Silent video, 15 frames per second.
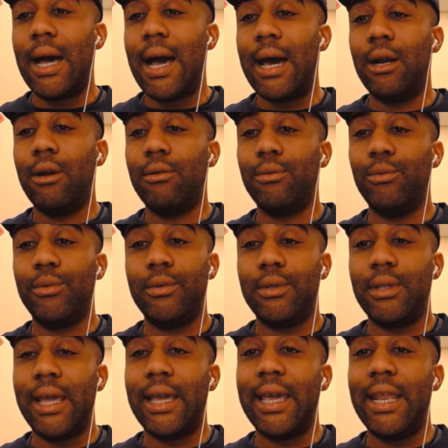I don't
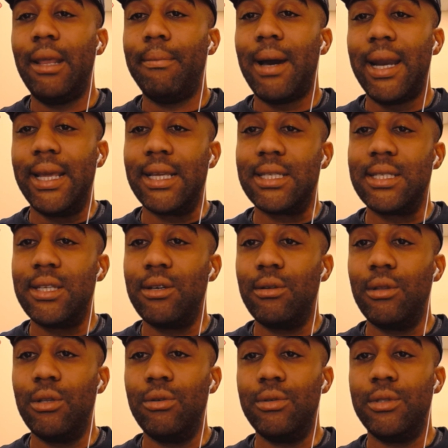think anybody is
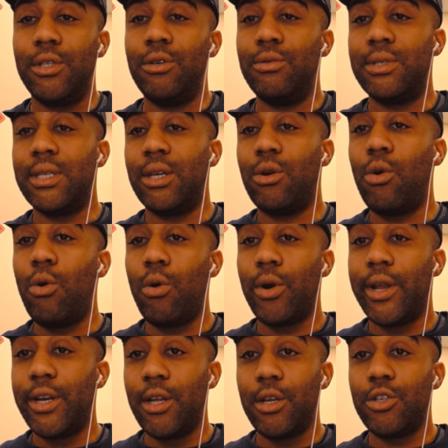still using
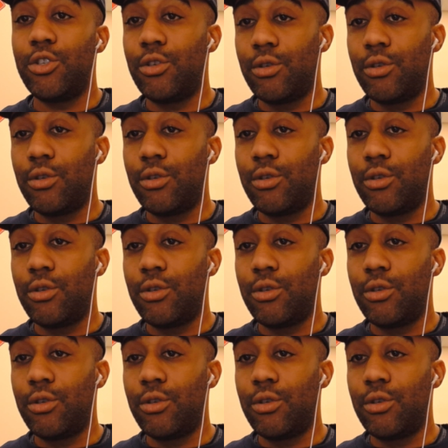corded